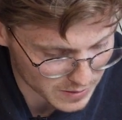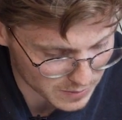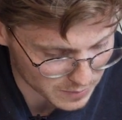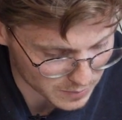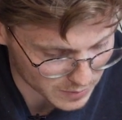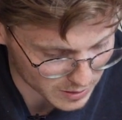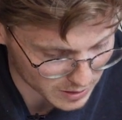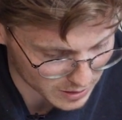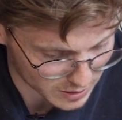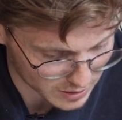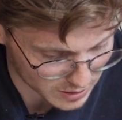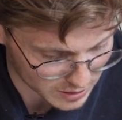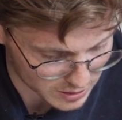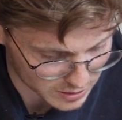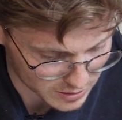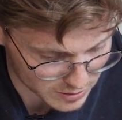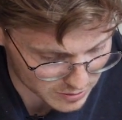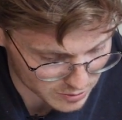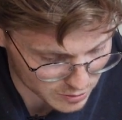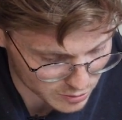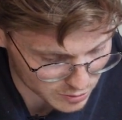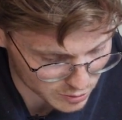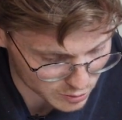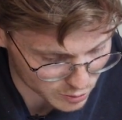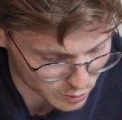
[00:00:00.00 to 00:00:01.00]
I'm going to
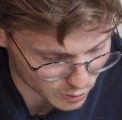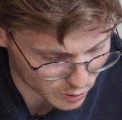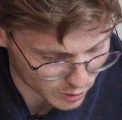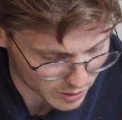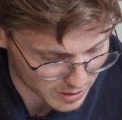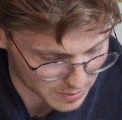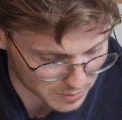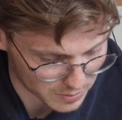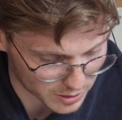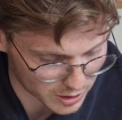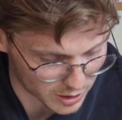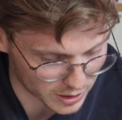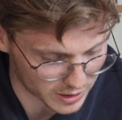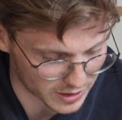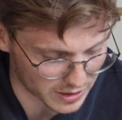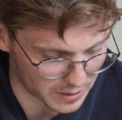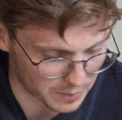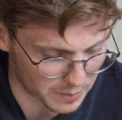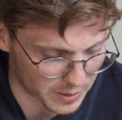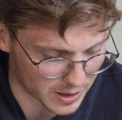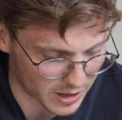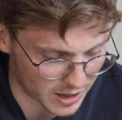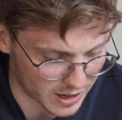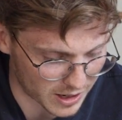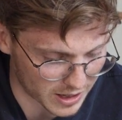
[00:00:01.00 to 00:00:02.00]
draw him looking
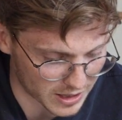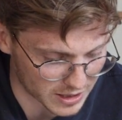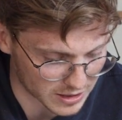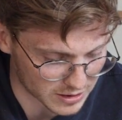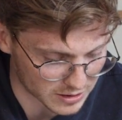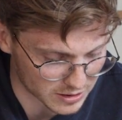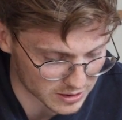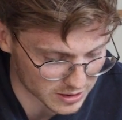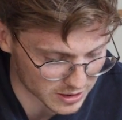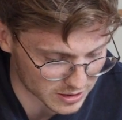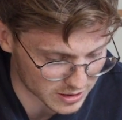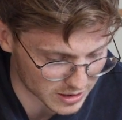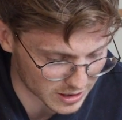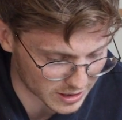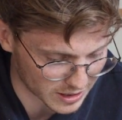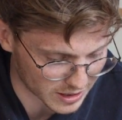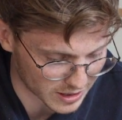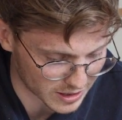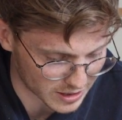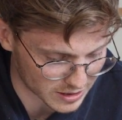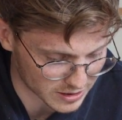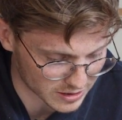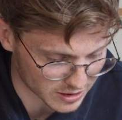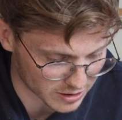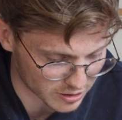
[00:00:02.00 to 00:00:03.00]
behind just in
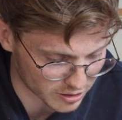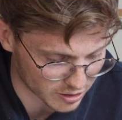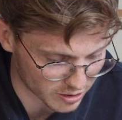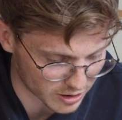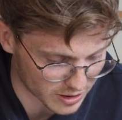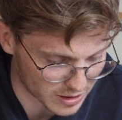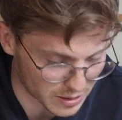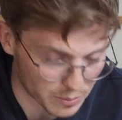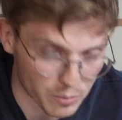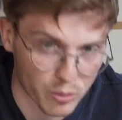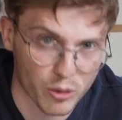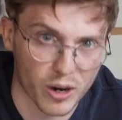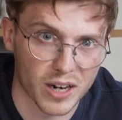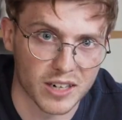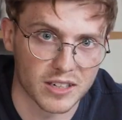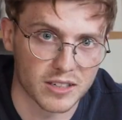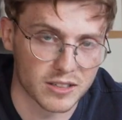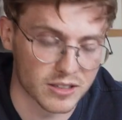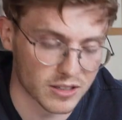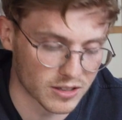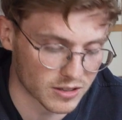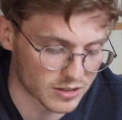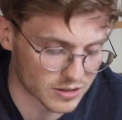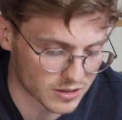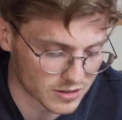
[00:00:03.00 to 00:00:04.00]
case there are any
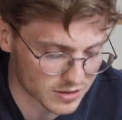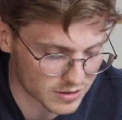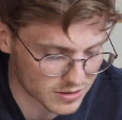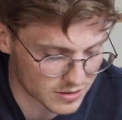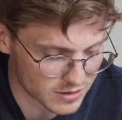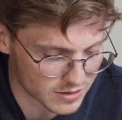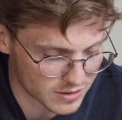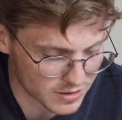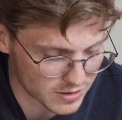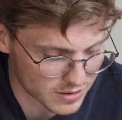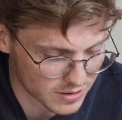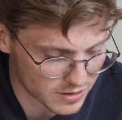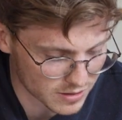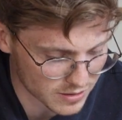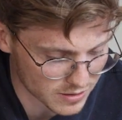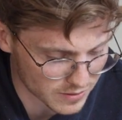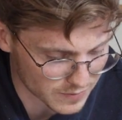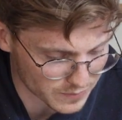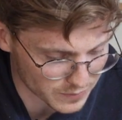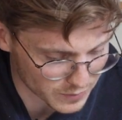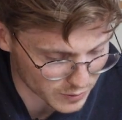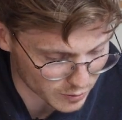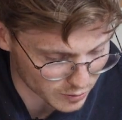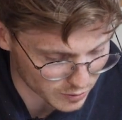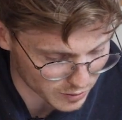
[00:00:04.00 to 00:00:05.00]
predators
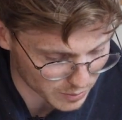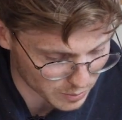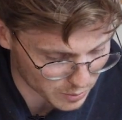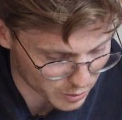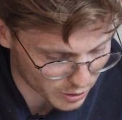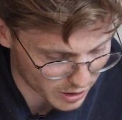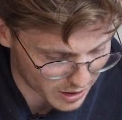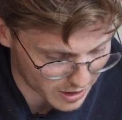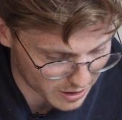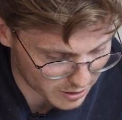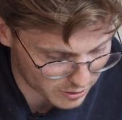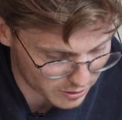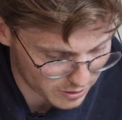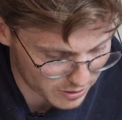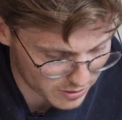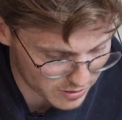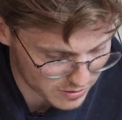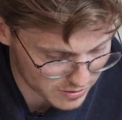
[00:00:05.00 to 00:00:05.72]
on the prowl.